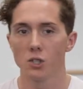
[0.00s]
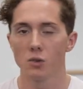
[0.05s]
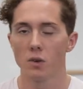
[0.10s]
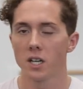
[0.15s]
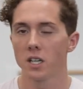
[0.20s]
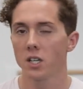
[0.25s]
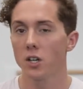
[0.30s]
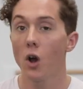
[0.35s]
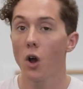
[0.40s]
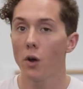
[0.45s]
or
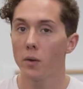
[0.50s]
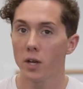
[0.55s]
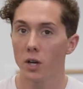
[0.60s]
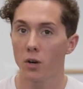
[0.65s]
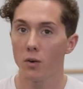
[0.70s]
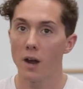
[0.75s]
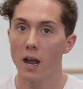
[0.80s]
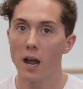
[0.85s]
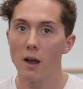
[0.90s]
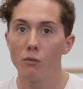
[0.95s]
I'd
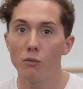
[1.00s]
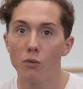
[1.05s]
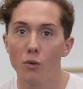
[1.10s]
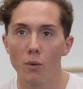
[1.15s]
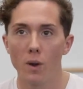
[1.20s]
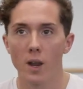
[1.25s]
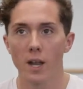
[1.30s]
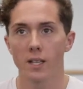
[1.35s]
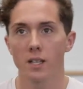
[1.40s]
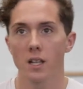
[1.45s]
choreograph,
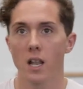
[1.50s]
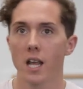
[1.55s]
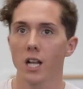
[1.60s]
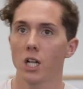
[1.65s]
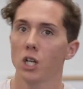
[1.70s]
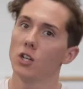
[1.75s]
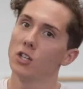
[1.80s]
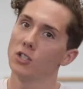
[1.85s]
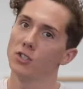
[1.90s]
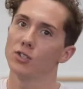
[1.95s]
or I'd
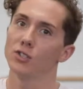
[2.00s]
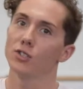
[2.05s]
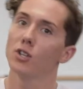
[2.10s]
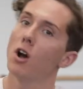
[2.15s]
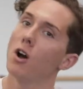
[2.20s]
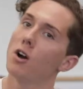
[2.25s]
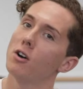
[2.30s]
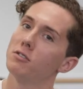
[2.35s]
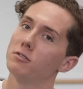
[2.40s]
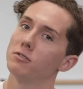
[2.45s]
like learn
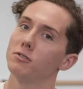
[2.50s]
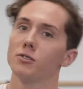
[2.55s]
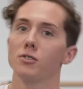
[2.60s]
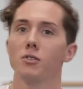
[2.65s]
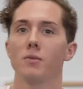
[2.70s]
songs,